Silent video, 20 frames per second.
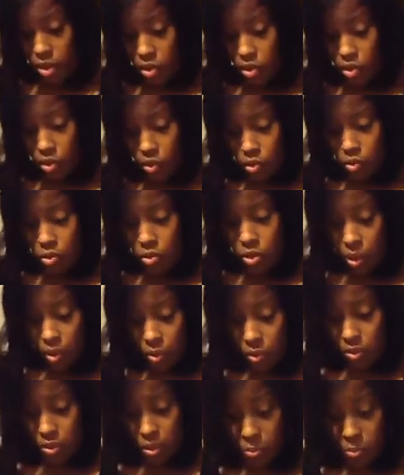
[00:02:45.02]
Do you
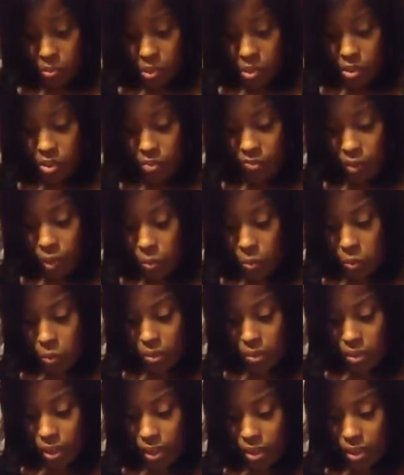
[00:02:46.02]
know some nonverbal
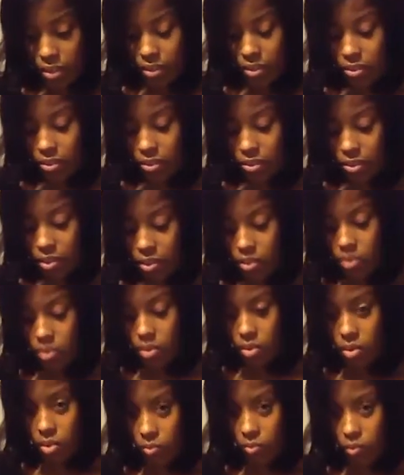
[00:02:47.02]
signs
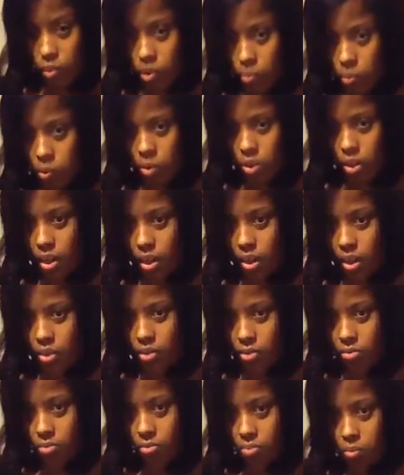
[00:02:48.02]
for
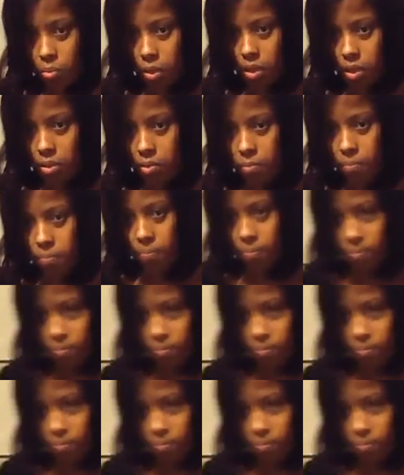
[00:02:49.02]
communicating, ma'am?